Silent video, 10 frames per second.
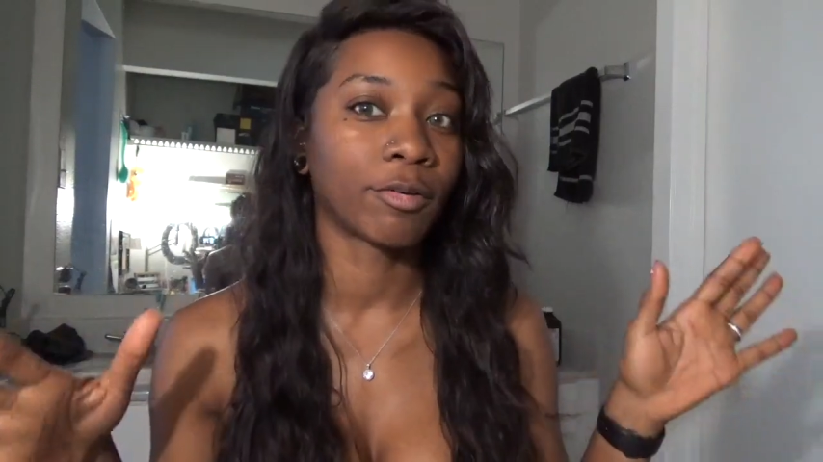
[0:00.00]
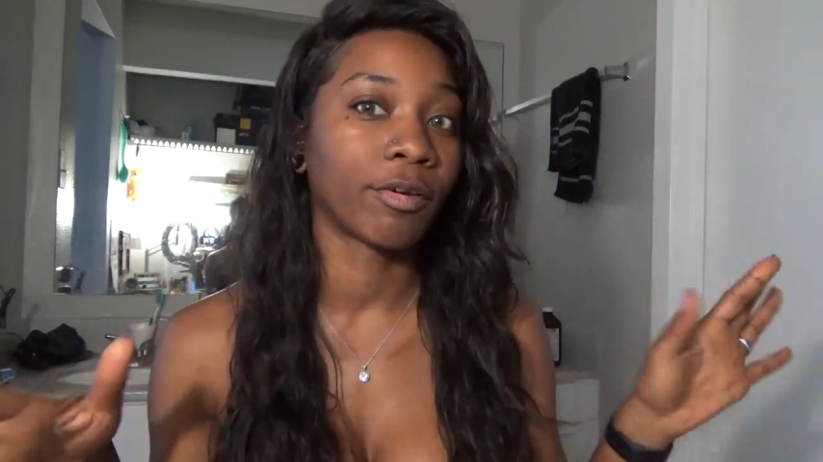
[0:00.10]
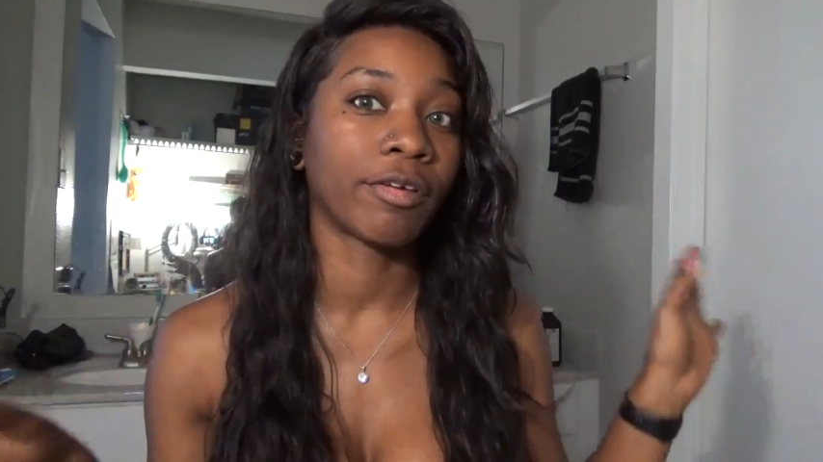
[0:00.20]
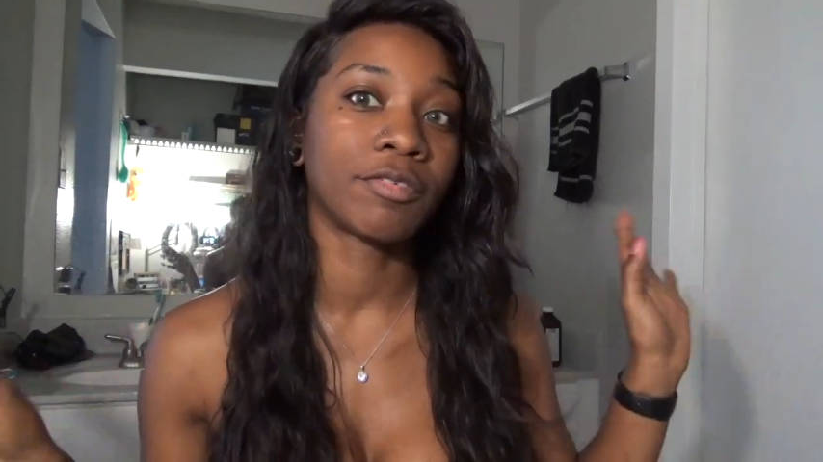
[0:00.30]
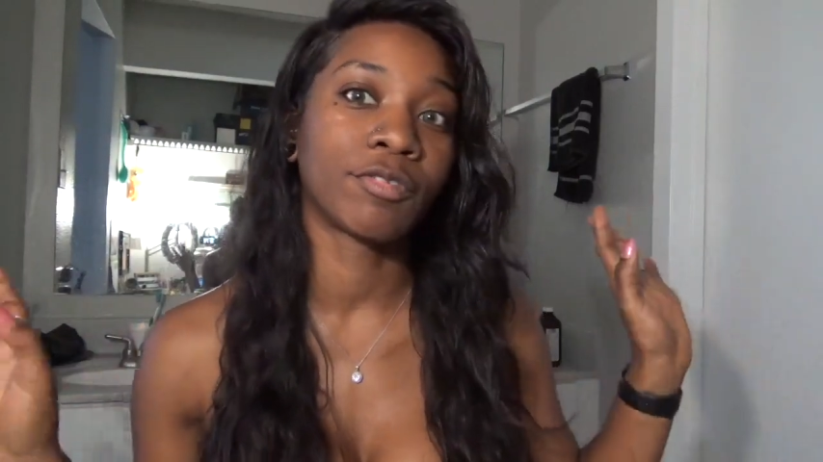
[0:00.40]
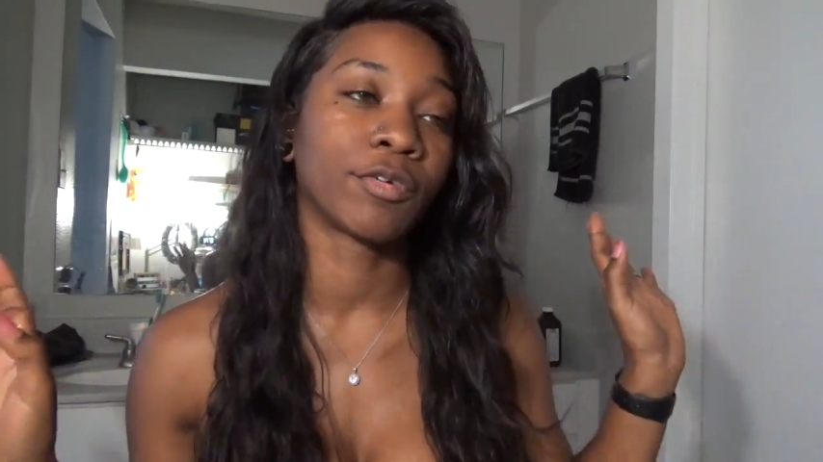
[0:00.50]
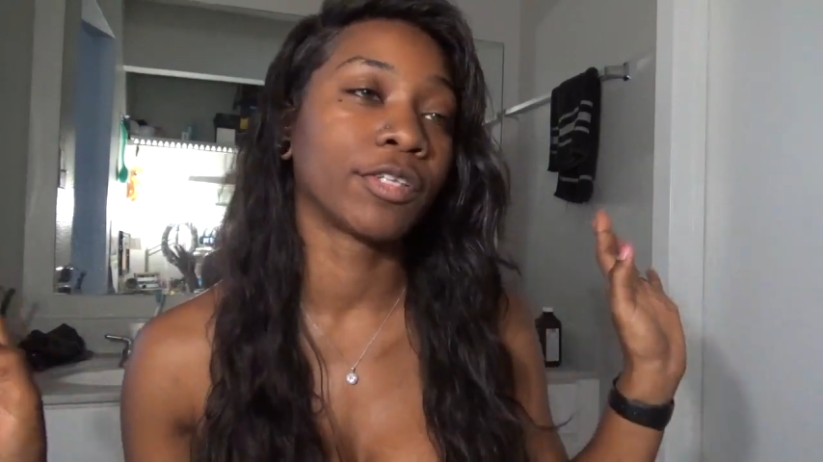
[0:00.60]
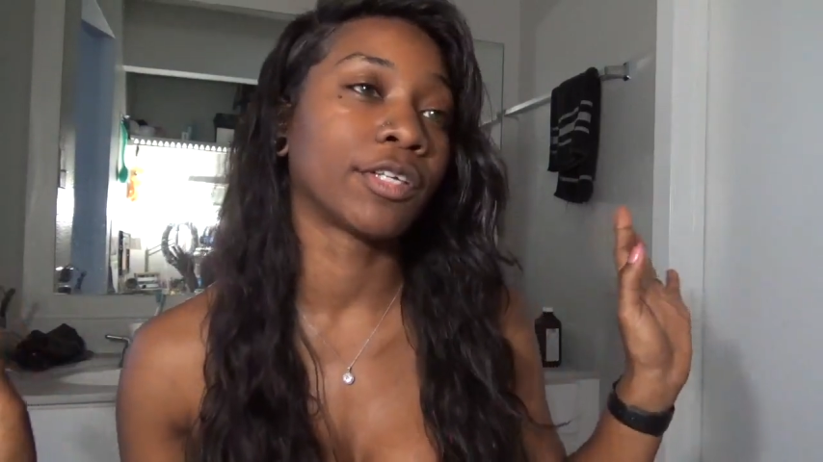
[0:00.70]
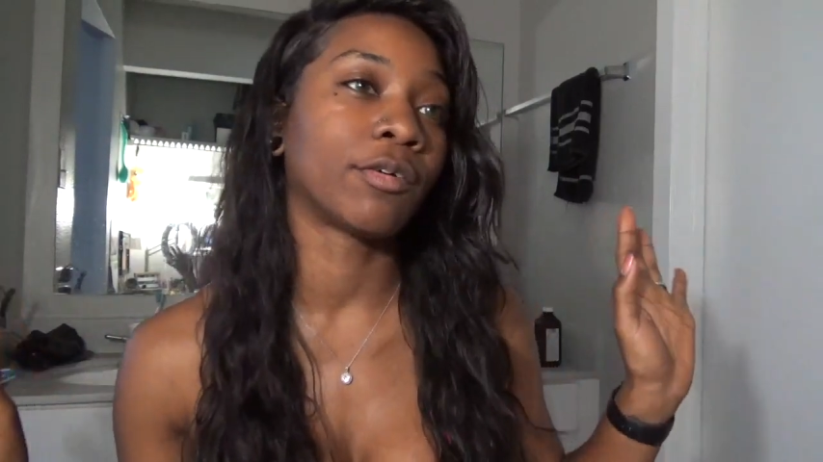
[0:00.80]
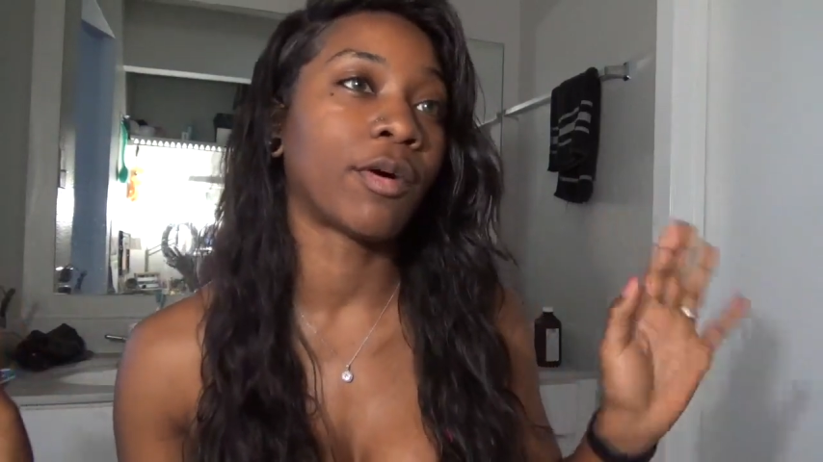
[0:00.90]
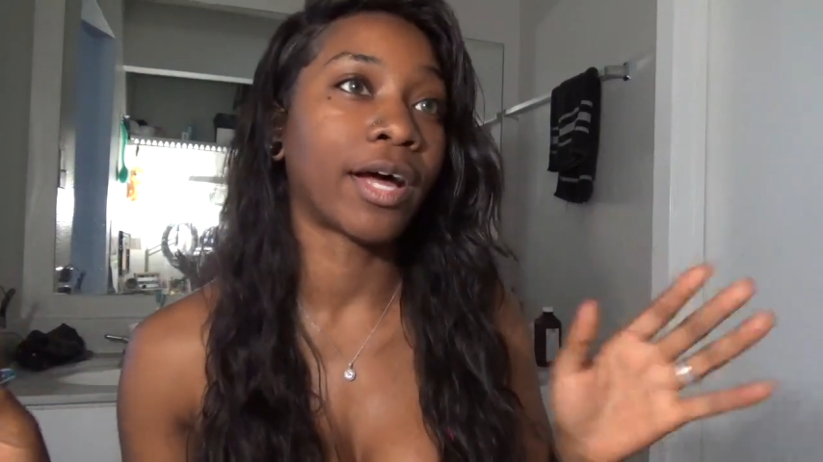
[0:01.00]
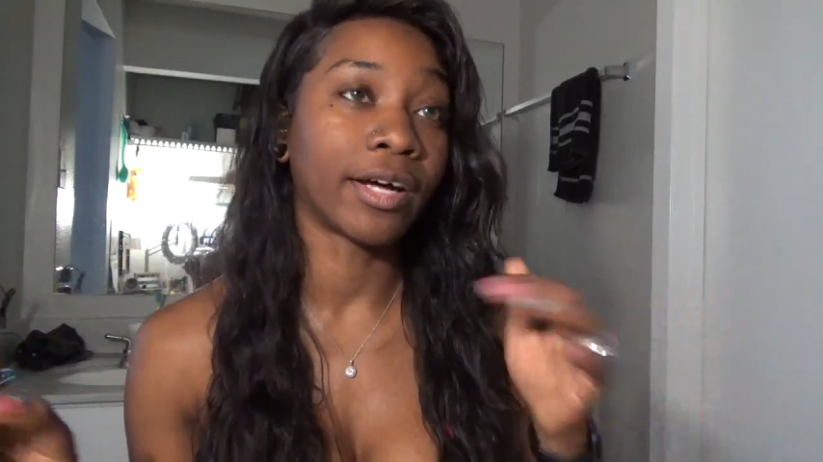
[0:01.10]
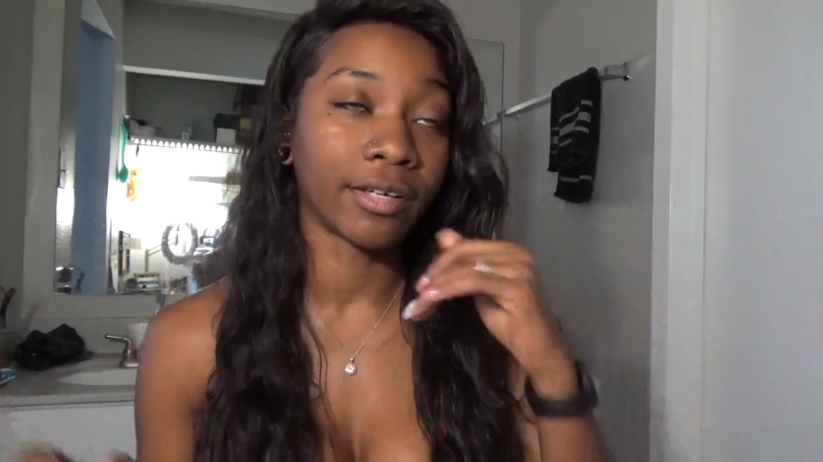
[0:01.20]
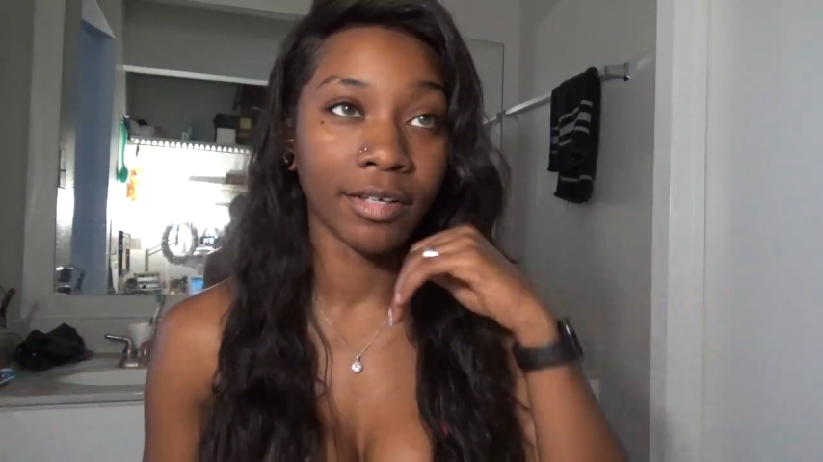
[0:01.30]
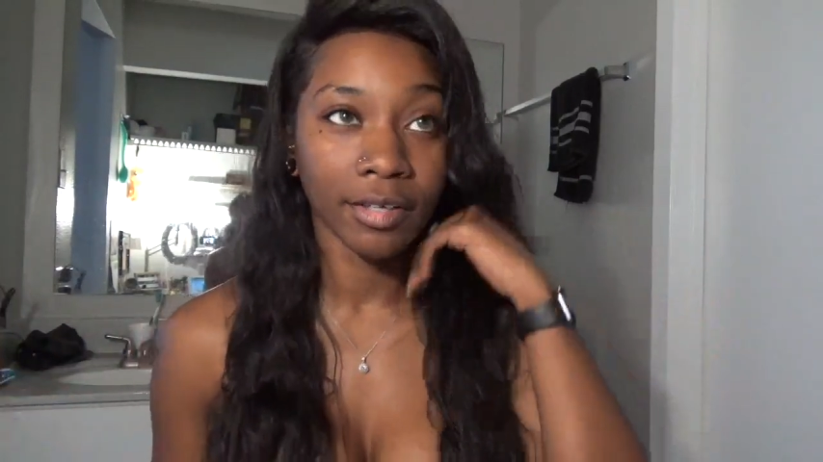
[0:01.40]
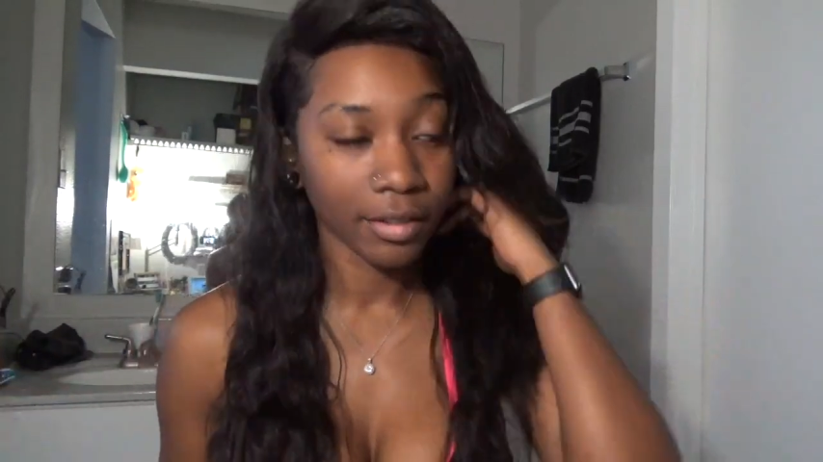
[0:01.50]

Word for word: weaves for a little while.